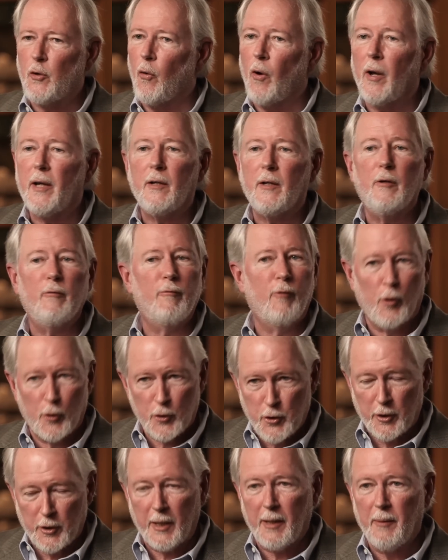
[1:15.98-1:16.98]
great
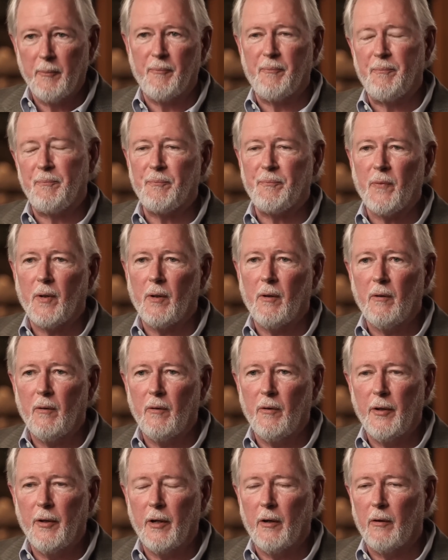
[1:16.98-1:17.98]
diversity.
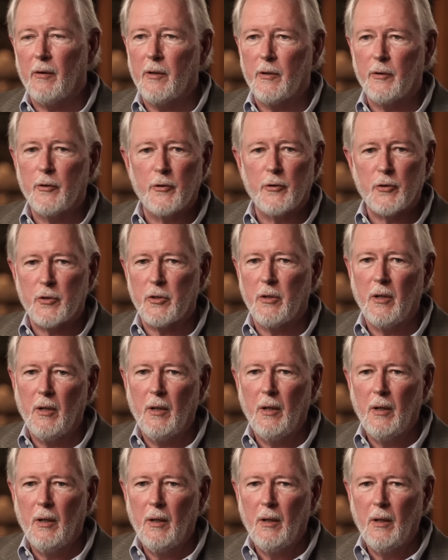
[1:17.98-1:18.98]
There is
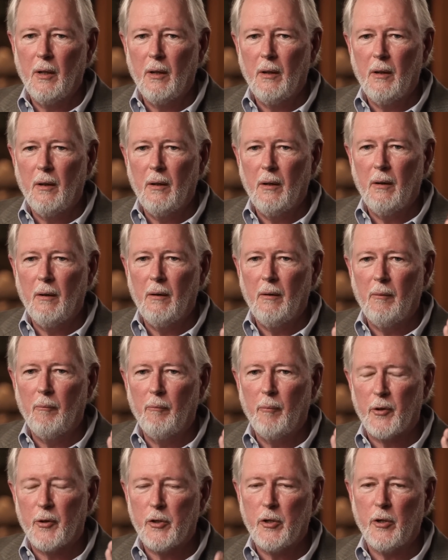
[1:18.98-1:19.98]

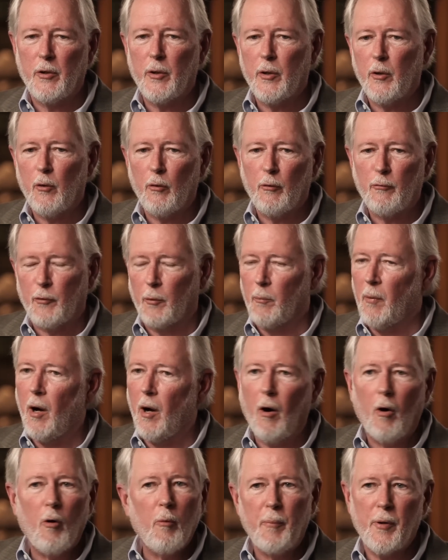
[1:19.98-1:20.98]
material from
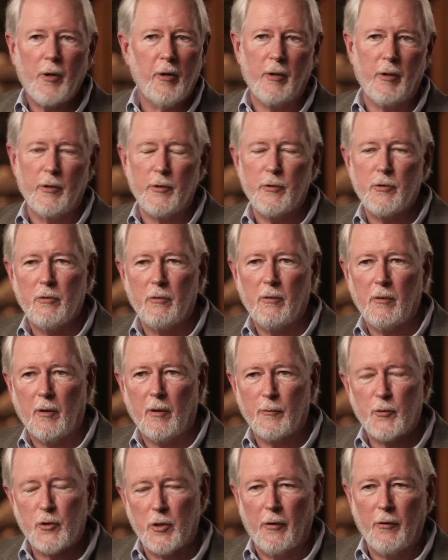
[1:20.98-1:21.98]
all periods
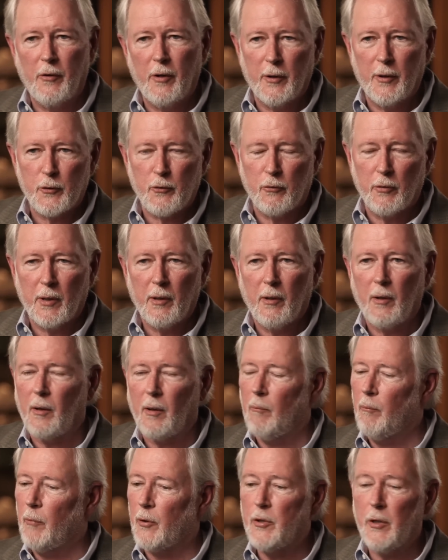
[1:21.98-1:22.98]
of Southern history,
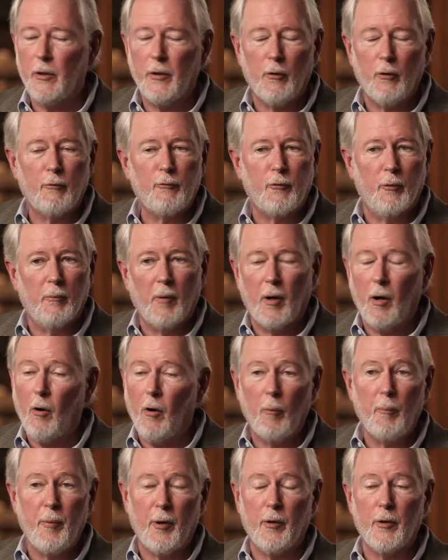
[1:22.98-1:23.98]
material from
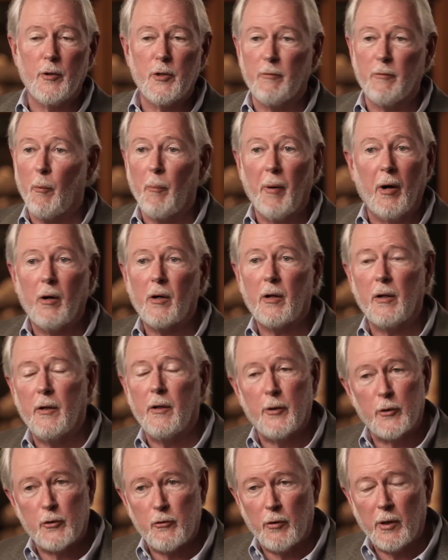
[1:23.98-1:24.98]
all periods of American
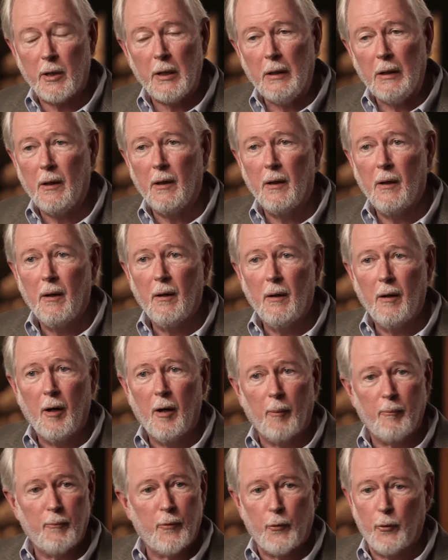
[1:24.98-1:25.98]
history,
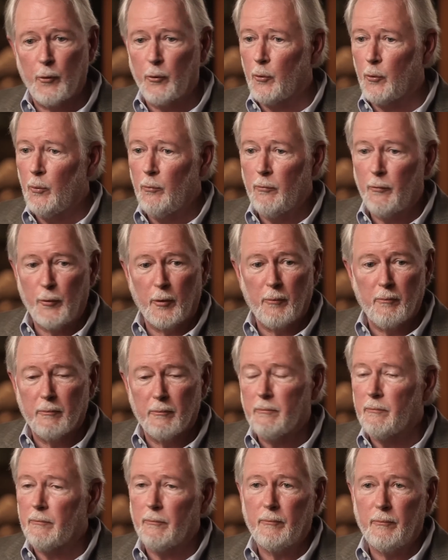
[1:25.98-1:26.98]
up through
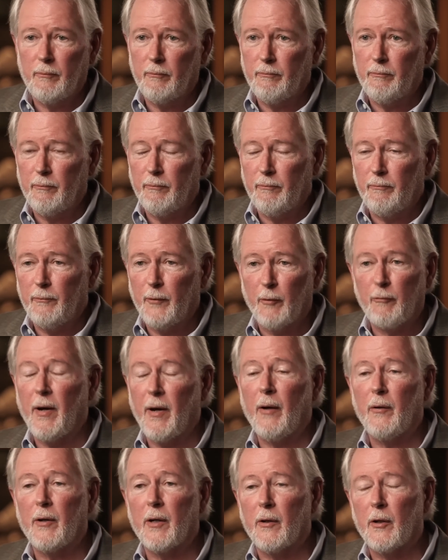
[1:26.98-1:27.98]
from the
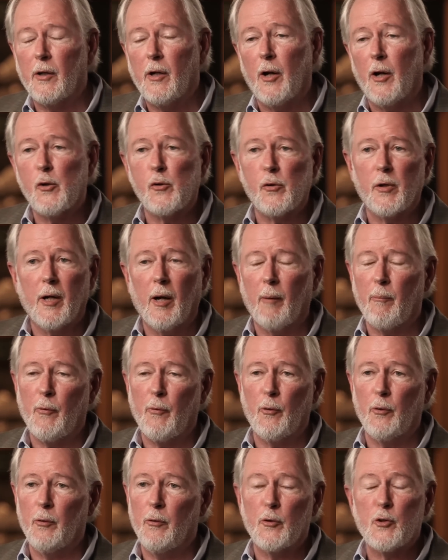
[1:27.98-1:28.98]
founding of the country up
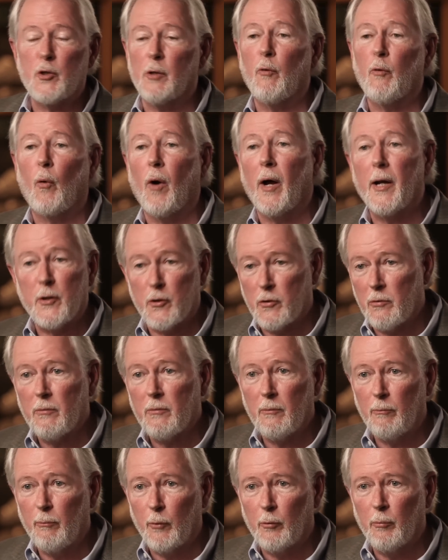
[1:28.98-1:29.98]
through the Civil Rights
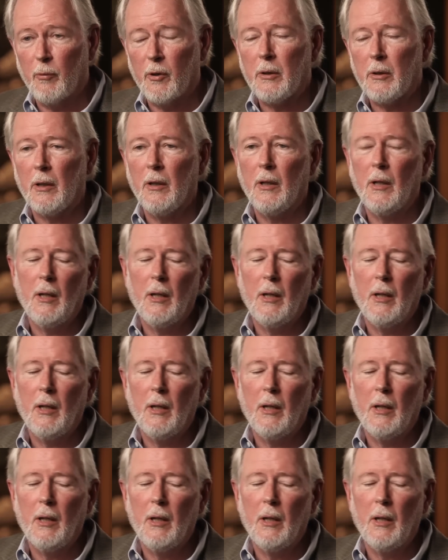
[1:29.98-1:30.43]
Movement.